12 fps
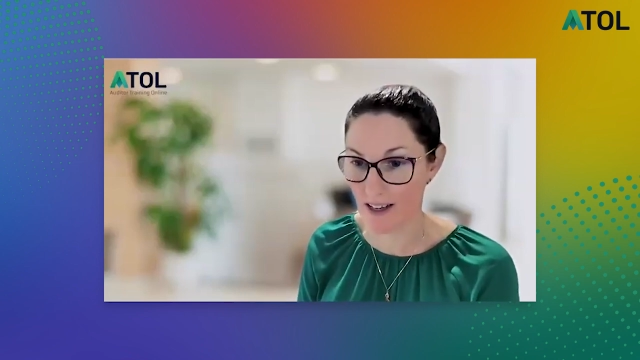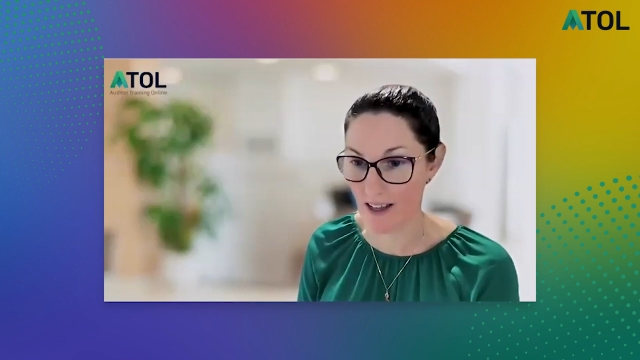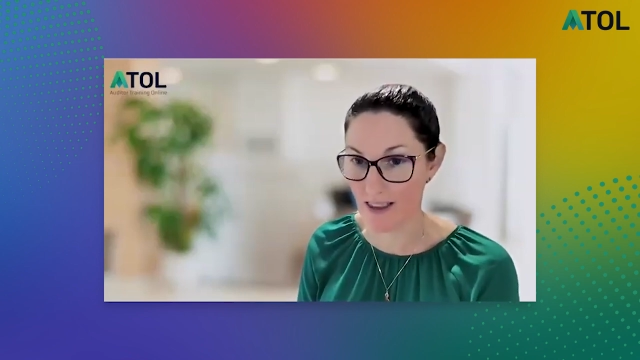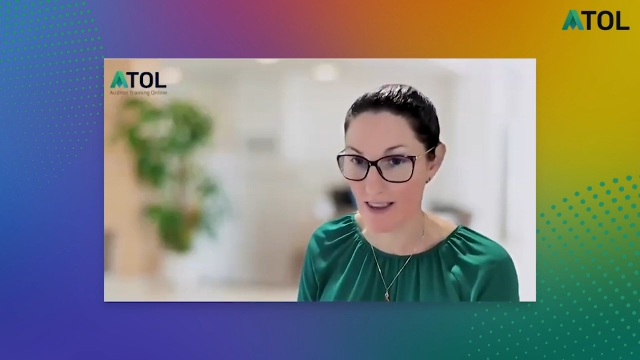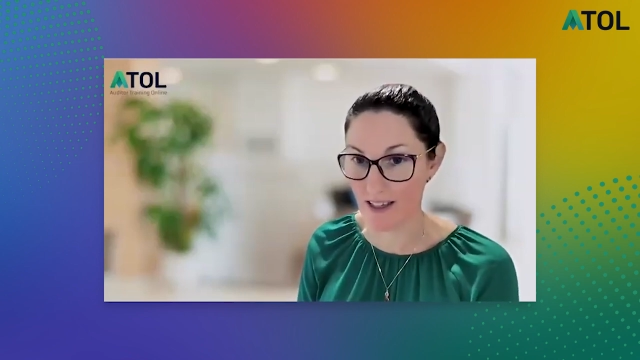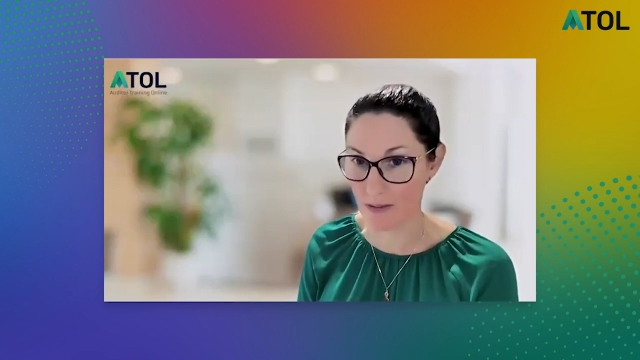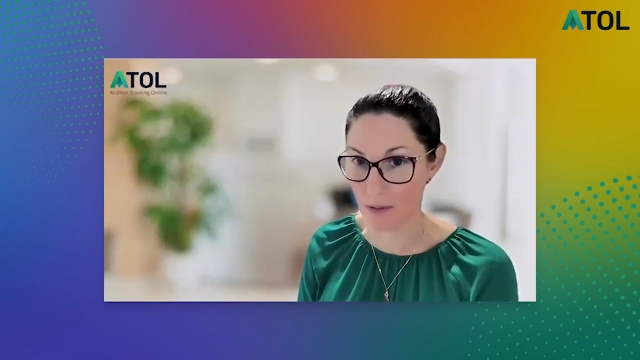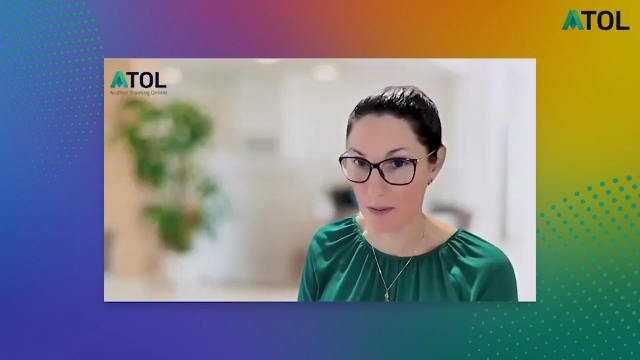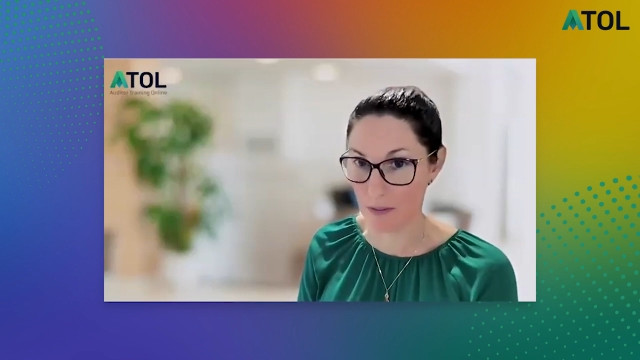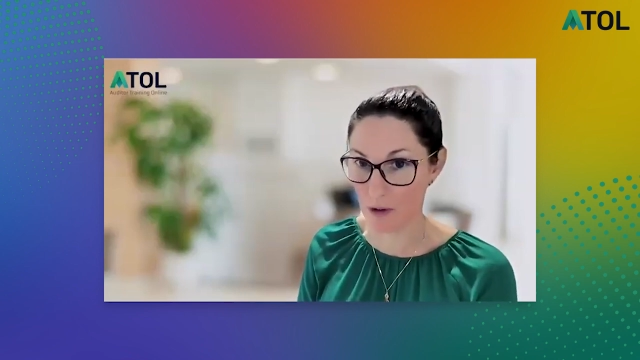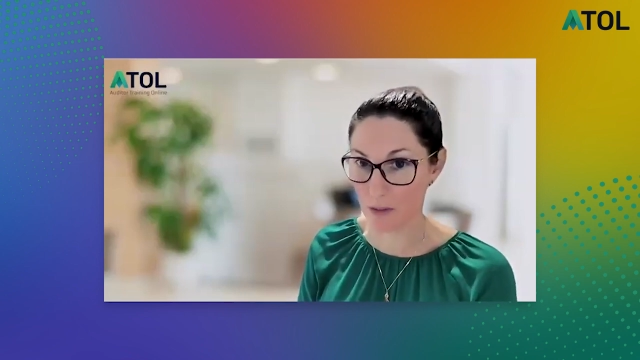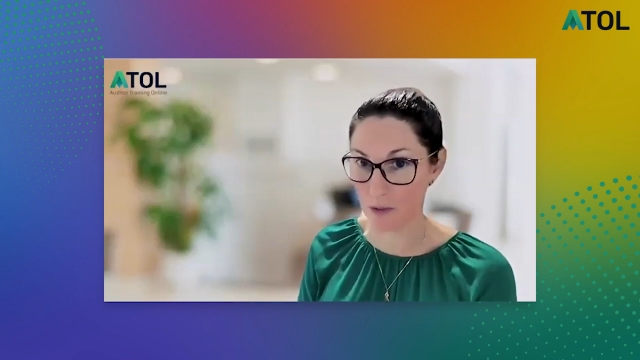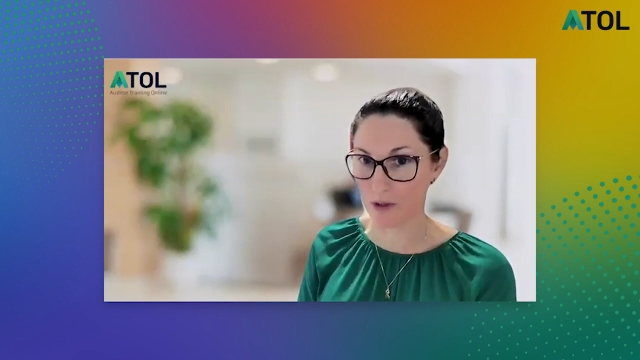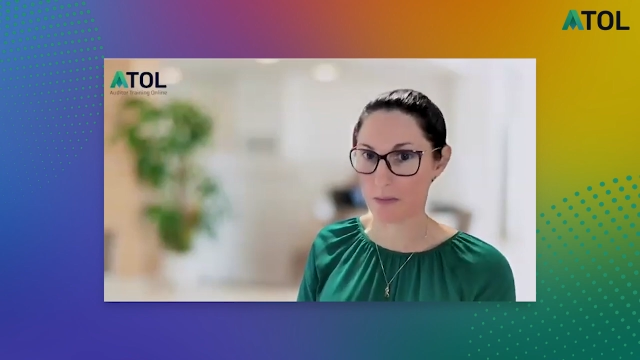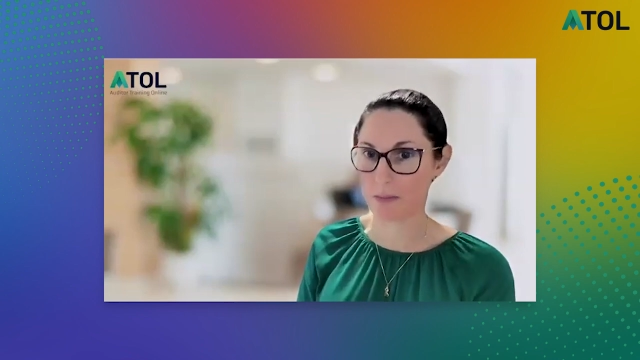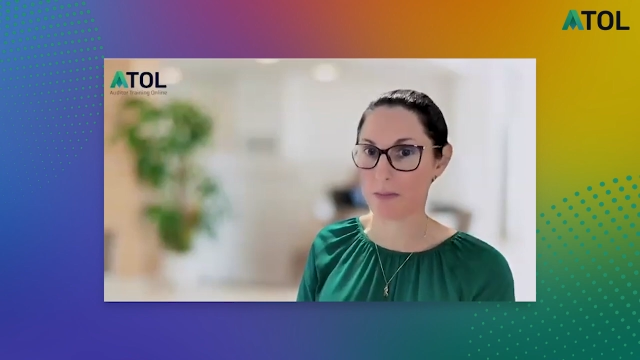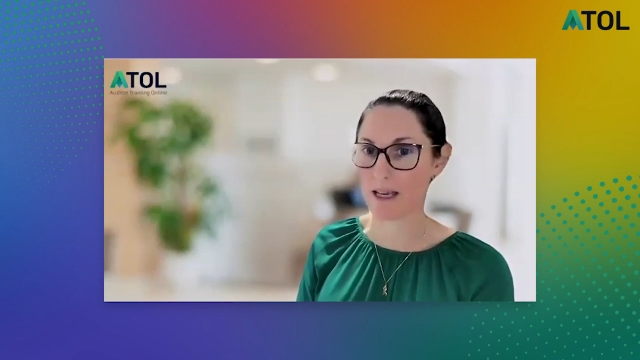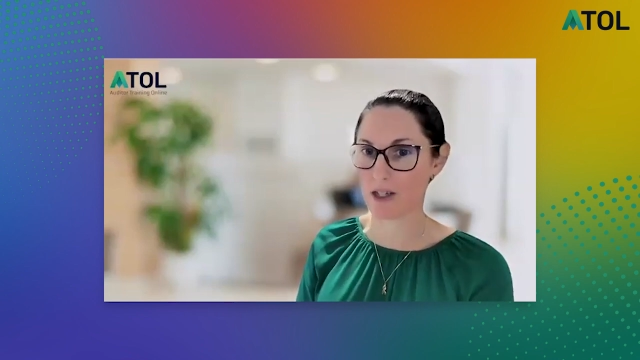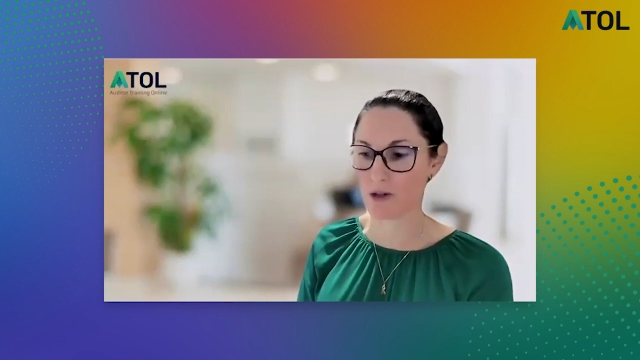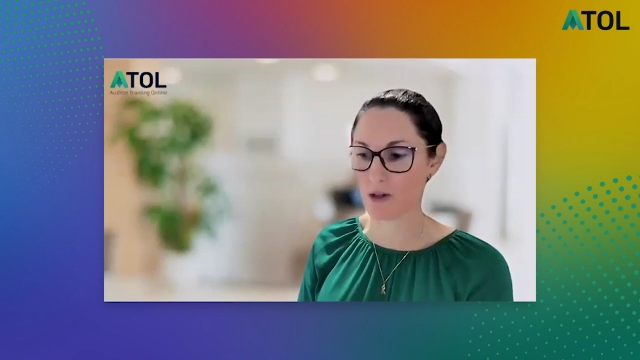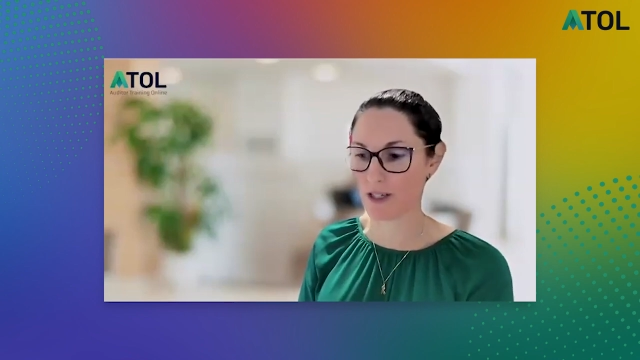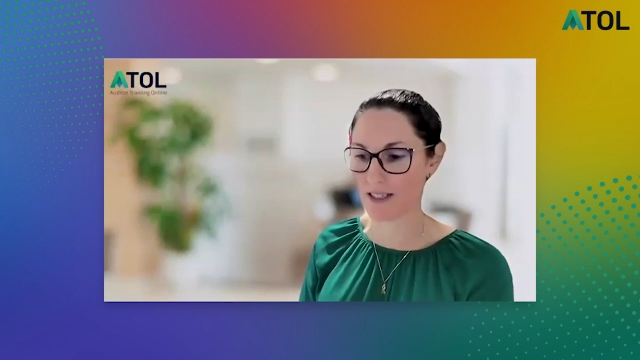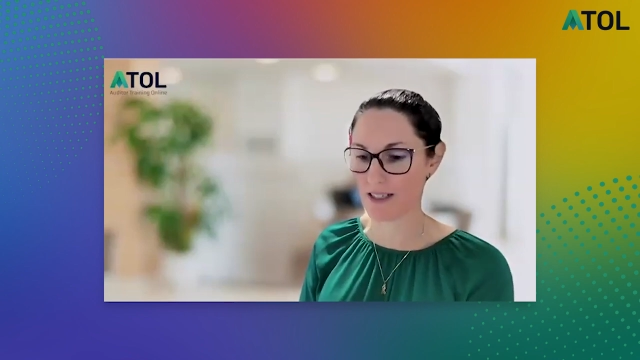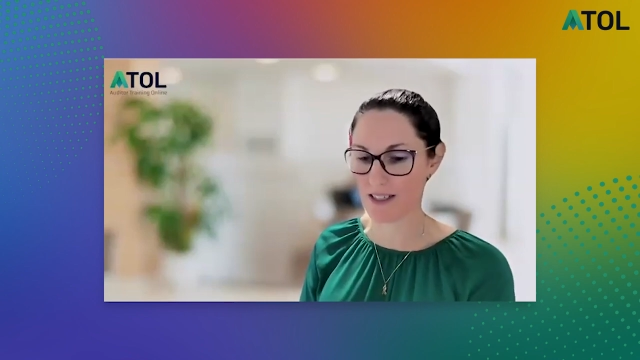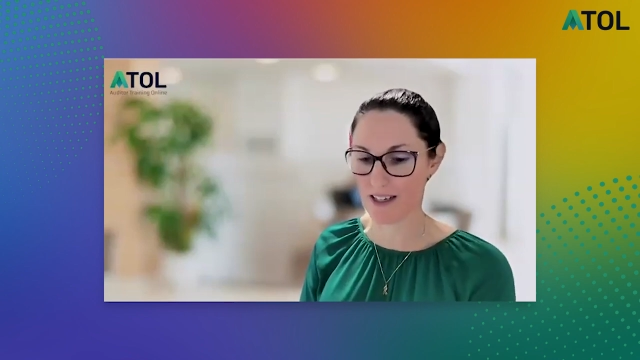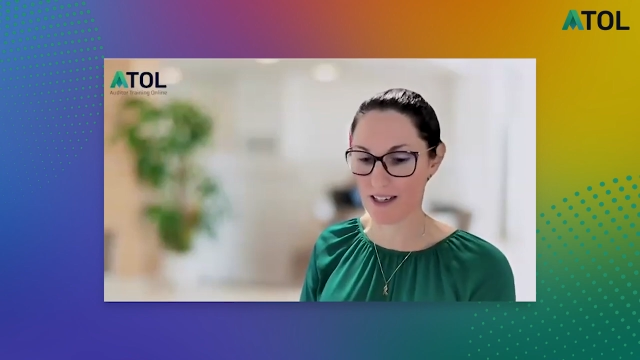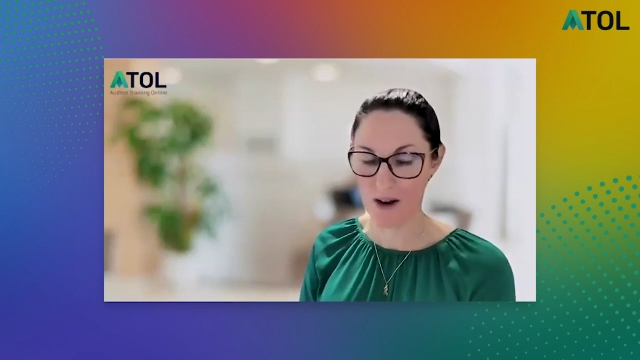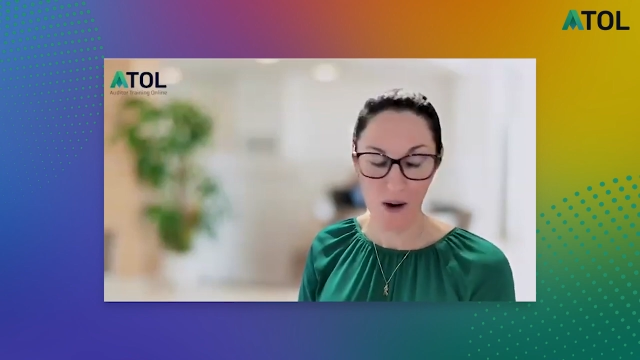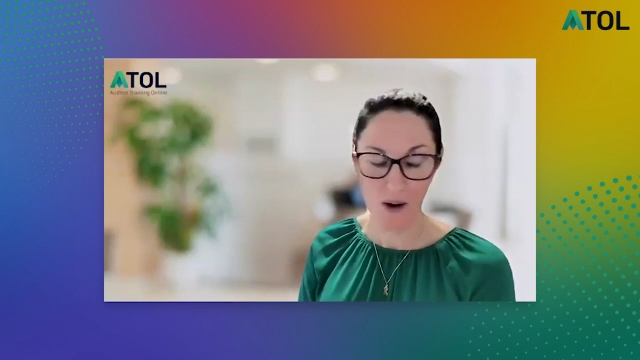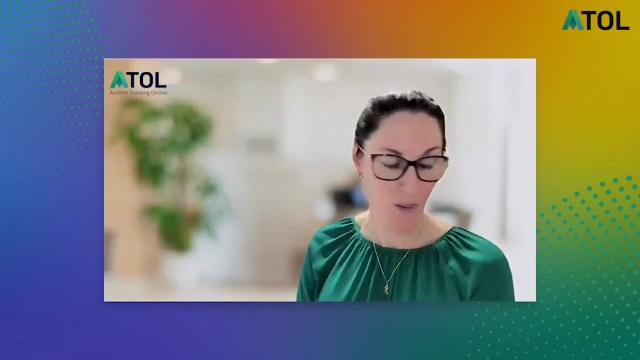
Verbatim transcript: I think is probably more important. Make sure it gets done.